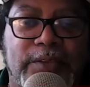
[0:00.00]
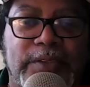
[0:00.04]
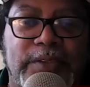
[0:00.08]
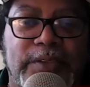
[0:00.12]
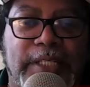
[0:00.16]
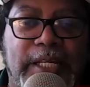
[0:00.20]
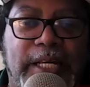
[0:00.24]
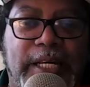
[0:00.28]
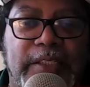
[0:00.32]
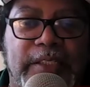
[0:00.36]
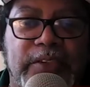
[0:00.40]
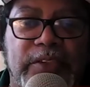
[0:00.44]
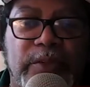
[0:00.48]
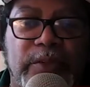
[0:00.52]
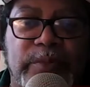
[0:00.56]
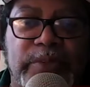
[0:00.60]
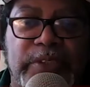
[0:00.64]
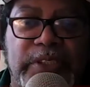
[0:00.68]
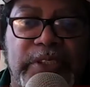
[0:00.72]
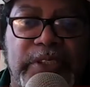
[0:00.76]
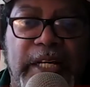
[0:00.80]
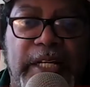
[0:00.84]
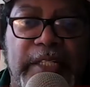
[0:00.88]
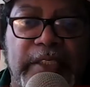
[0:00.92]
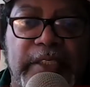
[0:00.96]
got to do what you
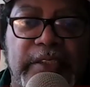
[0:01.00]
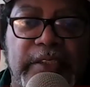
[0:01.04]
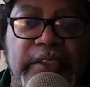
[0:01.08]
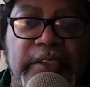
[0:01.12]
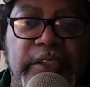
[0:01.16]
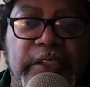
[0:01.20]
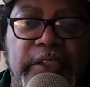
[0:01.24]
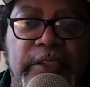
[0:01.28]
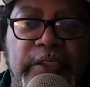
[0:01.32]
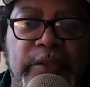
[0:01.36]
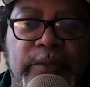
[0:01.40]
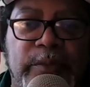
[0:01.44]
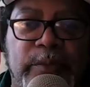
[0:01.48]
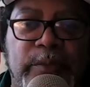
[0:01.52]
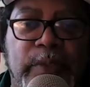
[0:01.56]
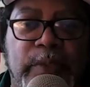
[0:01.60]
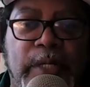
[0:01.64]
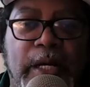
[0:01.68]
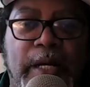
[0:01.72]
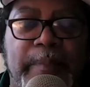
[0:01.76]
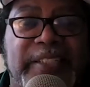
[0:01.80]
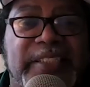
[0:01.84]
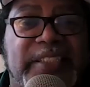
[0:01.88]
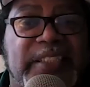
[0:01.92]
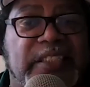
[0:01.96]
got to do. I mean,
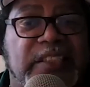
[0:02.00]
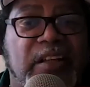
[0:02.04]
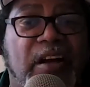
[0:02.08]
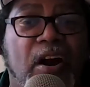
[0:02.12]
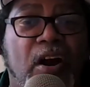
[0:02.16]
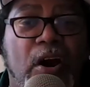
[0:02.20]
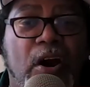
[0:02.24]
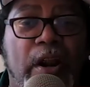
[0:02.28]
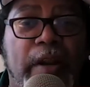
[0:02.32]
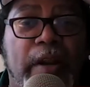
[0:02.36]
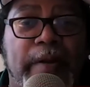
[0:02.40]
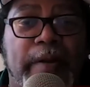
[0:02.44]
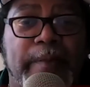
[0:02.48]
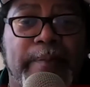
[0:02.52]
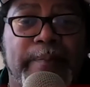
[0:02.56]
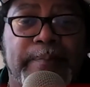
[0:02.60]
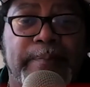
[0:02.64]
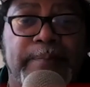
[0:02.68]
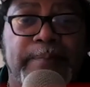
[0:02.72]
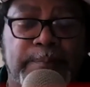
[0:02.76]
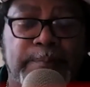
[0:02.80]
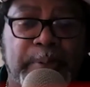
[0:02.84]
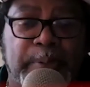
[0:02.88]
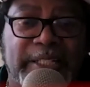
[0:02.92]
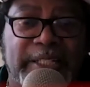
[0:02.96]
this is a hard
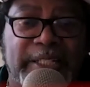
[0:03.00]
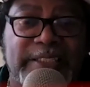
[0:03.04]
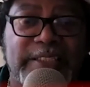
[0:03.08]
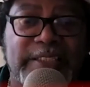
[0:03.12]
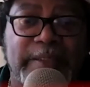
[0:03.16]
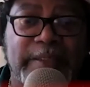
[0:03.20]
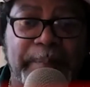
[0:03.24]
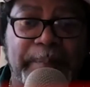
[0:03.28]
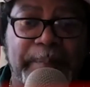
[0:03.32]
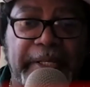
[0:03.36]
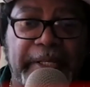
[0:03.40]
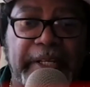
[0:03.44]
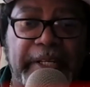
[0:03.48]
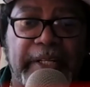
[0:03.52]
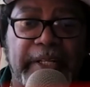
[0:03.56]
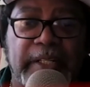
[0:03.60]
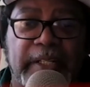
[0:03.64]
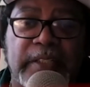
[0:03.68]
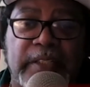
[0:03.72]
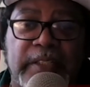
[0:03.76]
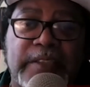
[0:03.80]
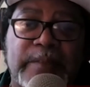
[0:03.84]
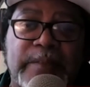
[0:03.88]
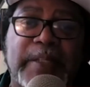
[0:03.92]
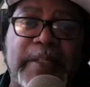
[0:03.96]
place to be
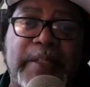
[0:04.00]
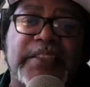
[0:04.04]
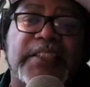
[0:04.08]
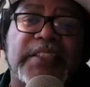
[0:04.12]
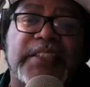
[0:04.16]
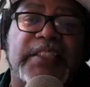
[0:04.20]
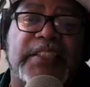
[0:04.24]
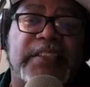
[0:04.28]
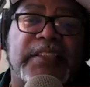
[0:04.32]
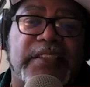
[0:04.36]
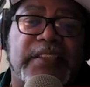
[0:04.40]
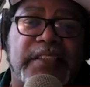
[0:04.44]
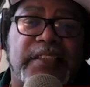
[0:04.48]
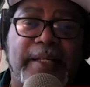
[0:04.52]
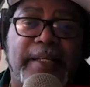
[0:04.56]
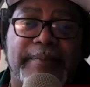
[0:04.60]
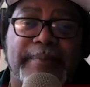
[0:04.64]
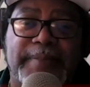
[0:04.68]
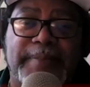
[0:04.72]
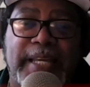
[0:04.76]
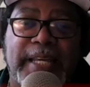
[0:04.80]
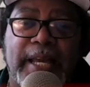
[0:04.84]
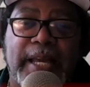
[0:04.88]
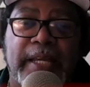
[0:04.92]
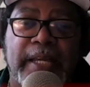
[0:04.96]
in, especially as a
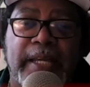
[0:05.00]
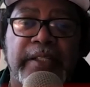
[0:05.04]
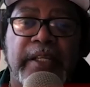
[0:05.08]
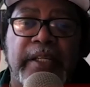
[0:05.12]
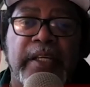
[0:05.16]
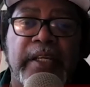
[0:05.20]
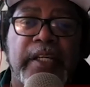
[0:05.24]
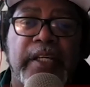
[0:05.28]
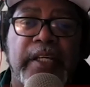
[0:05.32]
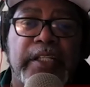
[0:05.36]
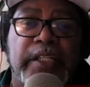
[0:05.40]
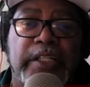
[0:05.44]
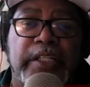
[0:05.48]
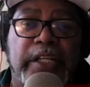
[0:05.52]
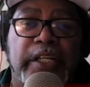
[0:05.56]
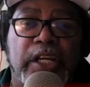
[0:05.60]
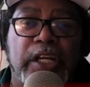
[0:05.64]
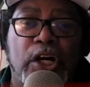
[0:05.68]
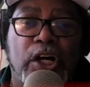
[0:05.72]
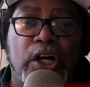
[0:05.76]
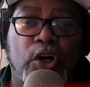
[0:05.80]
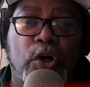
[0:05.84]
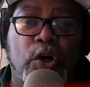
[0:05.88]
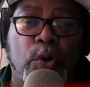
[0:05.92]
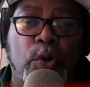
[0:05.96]
stepdad.
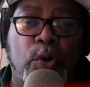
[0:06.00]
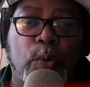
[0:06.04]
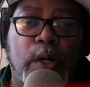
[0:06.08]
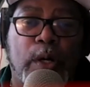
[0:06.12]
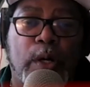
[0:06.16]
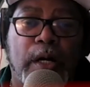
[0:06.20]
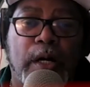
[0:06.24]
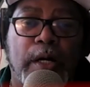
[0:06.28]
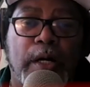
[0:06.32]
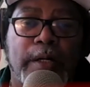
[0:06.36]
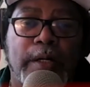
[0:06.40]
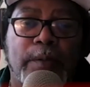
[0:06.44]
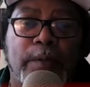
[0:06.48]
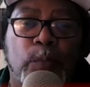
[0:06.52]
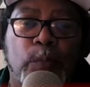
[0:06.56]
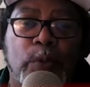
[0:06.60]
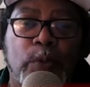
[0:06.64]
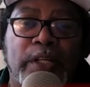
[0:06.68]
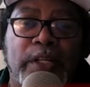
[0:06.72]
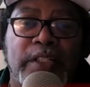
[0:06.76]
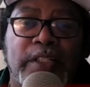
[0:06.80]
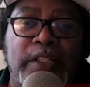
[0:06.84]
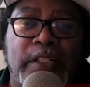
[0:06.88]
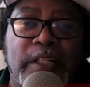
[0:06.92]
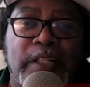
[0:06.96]

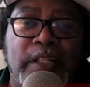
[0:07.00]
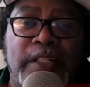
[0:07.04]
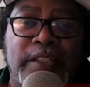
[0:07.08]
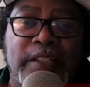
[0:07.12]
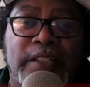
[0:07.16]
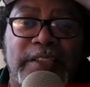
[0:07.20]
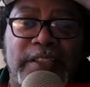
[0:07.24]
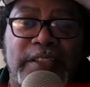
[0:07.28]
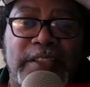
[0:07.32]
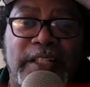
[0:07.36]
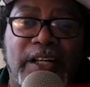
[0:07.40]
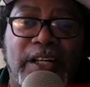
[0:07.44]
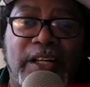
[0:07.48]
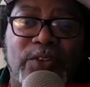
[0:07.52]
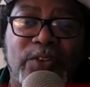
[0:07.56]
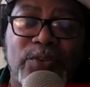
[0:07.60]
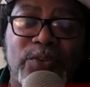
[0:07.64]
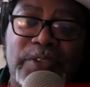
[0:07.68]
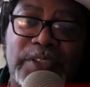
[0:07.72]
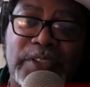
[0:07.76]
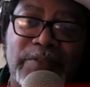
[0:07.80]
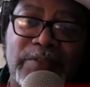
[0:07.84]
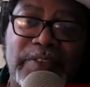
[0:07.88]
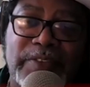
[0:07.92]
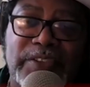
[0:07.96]
When
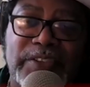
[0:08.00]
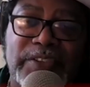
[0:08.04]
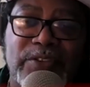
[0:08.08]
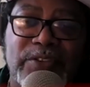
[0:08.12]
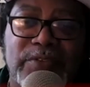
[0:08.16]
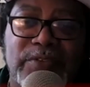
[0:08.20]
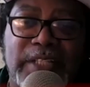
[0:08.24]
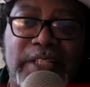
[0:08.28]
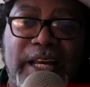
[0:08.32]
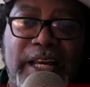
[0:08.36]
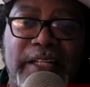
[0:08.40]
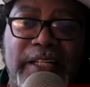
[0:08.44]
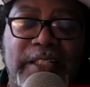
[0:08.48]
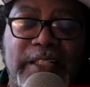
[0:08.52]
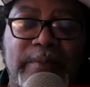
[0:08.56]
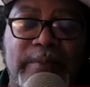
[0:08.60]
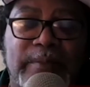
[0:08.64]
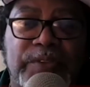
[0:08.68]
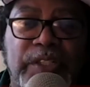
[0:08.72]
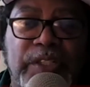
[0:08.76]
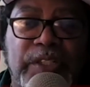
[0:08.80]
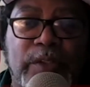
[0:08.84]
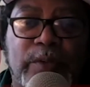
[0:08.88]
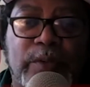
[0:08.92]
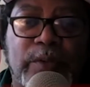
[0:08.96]
the original dad comes
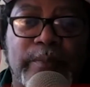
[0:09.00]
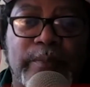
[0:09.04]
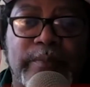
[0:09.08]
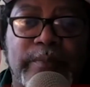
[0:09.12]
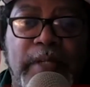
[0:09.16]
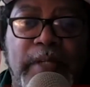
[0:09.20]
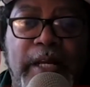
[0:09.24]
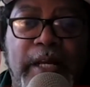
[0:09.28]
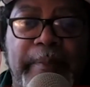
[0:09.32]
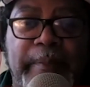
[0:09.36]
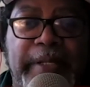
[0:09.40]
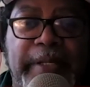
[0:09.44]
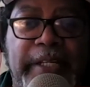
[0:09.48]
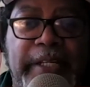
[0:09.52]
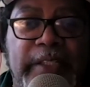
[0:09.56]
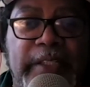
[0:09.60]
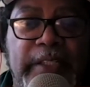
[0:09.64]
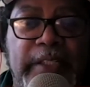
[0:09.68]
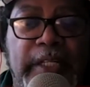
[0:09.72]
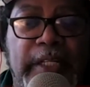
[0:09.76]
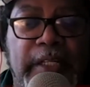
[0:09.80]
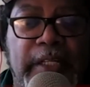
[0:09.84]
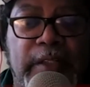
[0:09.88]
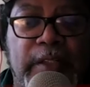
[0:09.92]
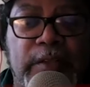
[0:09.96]
home. I mean,
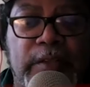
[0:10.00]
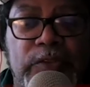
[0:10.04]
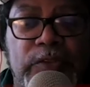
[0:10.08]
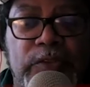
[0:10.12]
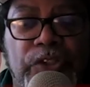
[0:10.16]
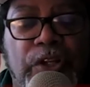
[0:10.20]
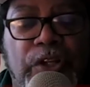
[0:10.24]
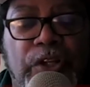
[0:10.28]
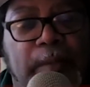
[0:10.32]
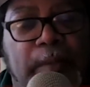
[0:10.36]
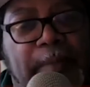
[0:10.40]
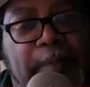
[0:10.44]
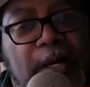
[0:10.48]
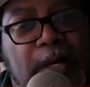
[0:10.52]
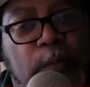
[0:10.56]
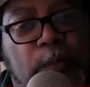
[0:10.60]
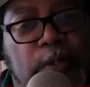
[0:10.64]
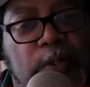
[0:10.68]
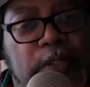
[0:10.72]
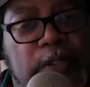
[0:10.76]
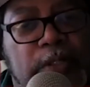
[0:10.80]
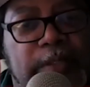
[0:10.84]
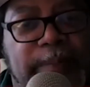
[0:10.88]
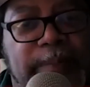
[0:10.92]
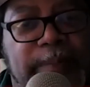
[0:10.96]
it's all about
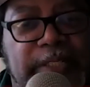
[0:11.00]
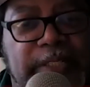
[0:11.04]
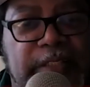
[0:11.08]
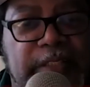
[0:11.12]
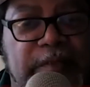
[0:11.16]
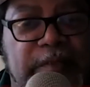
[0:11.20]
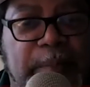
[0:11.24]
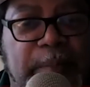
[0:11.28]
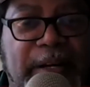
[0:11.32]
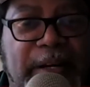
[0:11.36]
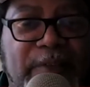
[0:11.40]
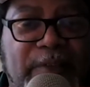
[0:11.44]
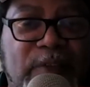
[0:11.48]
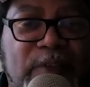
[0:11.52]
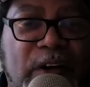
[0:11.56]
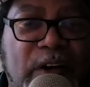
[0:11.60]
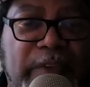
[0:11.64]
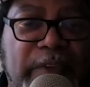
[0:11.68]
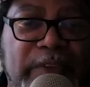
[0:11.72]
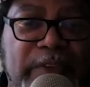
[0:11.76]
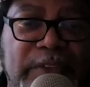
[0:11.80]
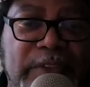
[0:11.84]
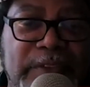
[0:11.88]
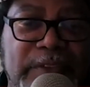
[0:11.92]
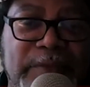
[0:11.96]
what you believe about
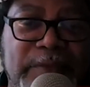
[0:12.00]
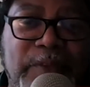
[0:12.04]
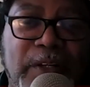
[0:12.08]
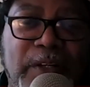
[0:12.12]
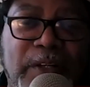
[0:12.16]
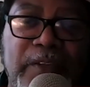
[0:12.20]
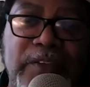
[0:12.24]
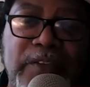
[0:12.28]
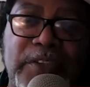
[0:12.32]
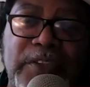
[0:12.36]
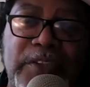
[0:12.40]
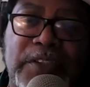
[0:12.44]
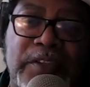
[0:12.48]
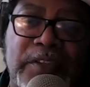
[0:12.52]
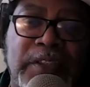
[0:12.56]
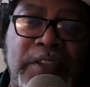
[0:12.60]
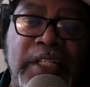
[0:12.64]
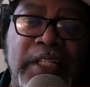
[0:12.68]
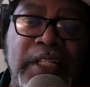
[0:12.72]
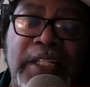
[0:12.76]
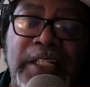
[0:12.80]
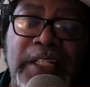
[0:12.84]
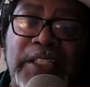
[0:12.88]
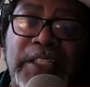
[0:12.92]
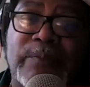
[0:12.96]
fatherhood. Fatherhood
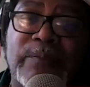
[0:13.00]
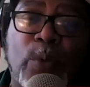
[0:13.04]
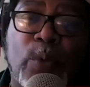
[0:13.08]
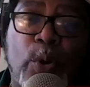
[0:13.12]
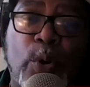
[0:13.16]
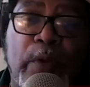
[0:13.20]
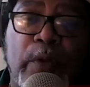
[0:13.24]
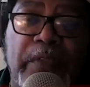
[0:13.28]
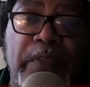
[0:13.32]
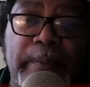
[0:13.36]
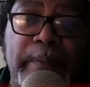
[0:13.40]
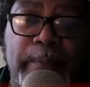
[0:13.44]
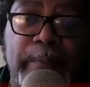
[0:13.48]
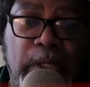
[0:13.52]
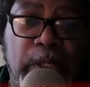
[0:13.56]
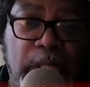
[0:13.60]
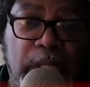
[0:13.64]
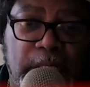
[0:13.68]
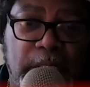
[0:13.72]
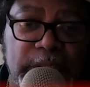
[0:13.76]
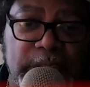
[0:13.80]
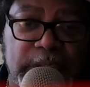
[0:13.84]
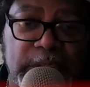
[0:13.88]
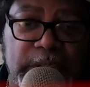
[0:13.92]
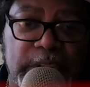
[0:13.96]
is more than
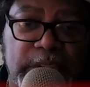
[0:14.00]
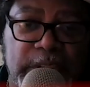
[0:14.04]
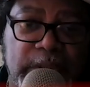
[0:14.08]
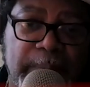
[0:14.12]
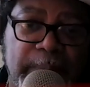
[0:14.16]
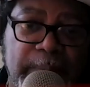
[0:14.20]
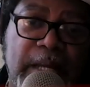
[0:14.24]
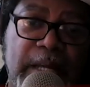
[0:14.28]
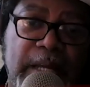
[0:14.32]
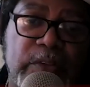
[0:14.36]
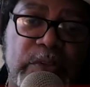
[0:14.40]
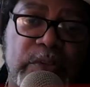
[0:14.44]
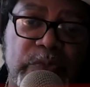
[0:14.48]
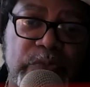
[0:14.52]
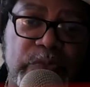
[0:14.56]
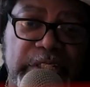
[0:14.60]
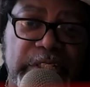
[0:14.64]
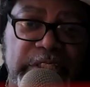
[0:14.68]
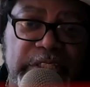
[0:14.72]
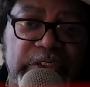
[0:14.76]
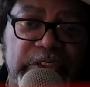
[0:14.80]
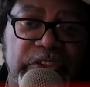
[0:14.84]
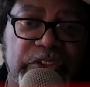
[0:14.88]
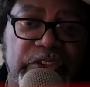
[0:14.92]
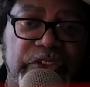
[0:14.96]
blood. It's about who
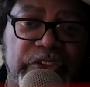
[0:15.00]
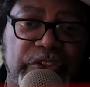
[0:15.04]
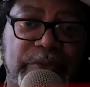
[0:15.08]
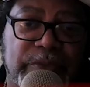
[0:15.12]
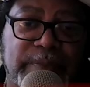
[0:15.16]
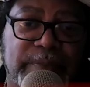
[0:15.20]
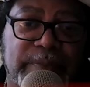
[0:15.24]
raises you